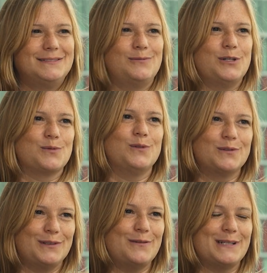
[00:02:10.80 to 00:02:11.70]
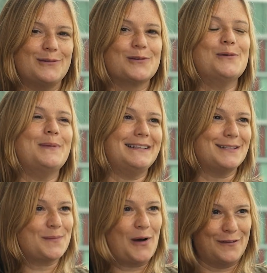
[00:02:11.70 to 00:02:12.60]
which will no doubt come in
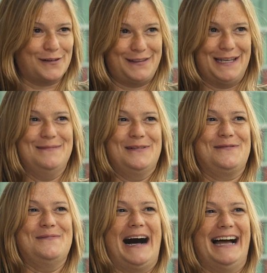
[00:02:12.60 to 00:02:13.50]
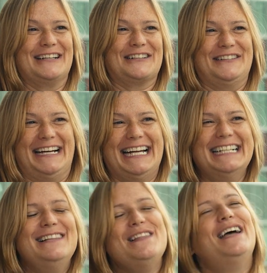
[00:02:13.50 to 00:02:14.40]
as part of the theme of my career,
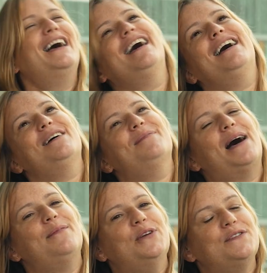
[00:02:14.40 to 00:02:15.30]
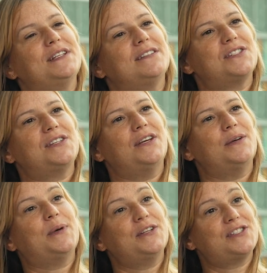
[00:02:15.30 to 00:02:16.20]
I moved into
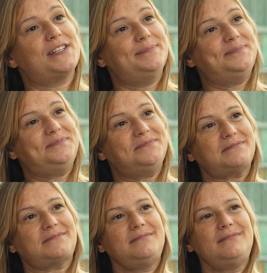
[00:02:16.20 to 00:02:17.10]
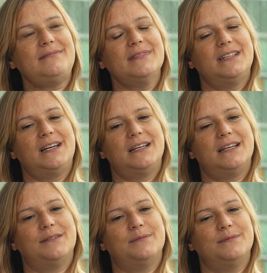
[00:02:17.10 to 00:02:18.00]
purchasing,
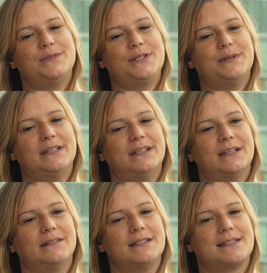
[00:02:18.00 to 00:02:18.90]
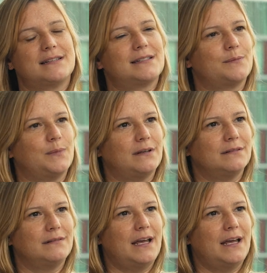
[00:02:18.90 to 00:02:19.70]
doing a Six Sigma